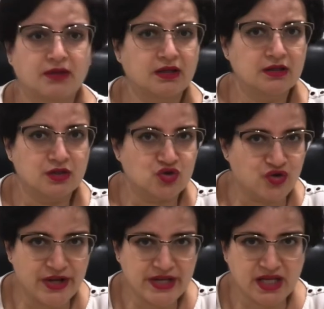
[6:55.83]
the
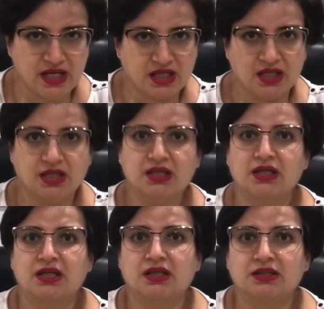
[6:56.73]
training,
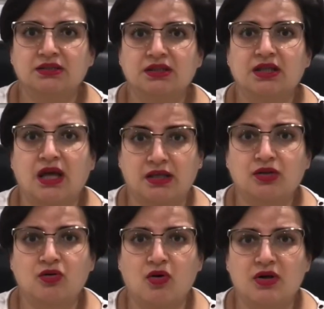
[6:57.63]
that can
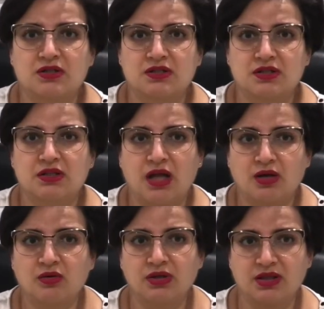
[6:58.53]
cause not
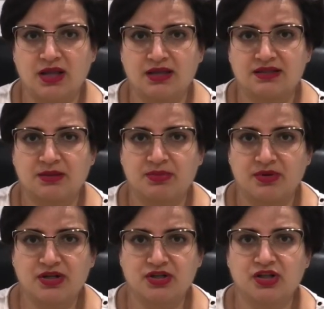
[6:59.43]
only that
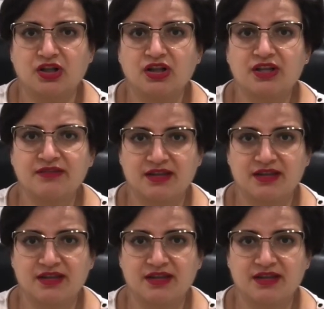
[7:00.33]
separation and leave that